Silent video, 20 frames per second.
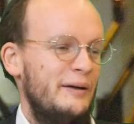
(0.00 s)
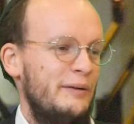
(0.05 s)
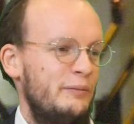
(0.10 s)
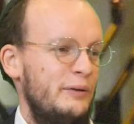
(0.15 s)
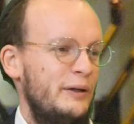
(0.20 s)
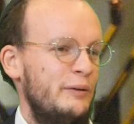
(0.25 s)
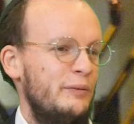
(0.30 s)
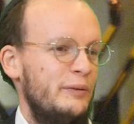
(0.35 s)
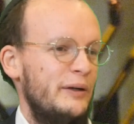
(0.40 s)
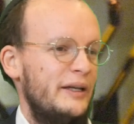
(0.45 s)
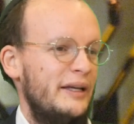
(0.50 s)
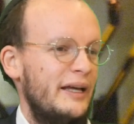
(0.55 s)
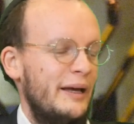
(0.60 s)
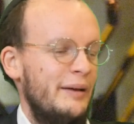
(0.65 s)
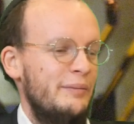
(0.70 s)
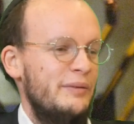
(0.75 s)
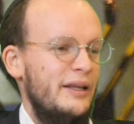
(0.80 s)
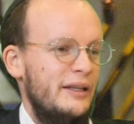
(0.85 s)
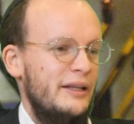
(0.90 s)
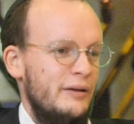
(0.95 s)
we
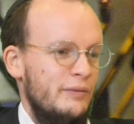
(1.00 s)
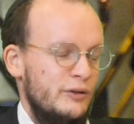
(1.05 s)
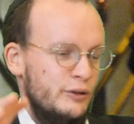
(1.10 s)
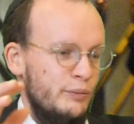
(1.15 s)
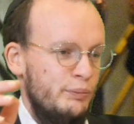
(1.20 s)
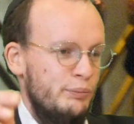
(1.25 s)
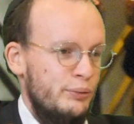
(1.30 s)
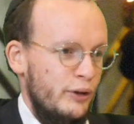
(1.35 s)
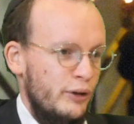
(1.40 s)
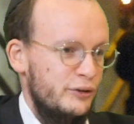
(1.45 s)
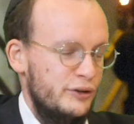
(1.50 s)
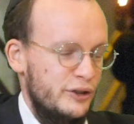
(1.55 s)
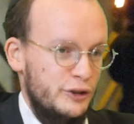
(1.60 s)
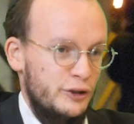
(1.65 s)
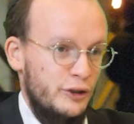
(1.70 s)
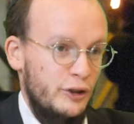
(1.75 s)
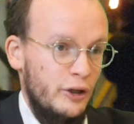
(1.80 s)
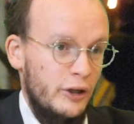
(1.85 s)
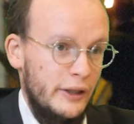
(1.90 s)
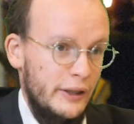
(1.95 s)
came there and there was a
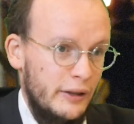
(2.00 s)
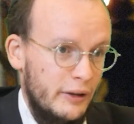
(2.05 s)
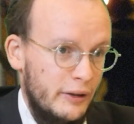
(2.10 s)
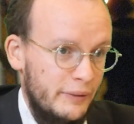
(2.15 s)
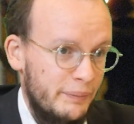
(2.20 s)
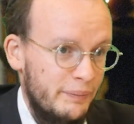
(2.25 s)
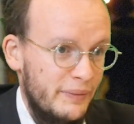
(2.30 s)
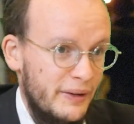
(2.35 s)
protest going on.